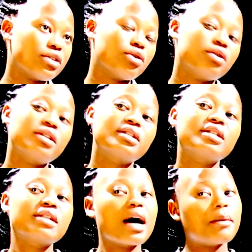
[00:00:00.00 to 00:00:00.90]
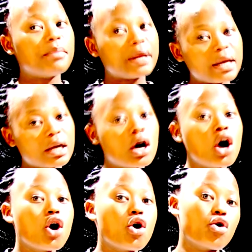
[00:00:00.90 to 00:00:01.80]
So this is a break
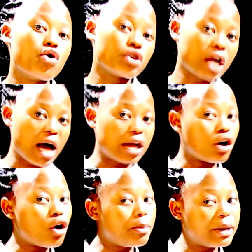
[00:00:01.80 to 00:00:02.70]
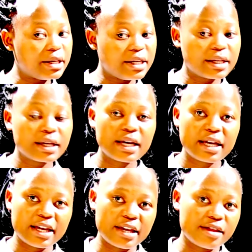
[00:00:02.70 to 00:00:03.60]
or an opening
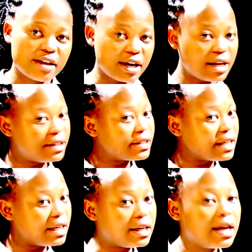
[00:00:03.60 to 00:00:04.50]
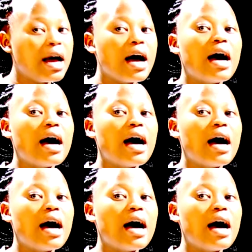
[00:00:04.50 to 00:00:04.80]
in the skin.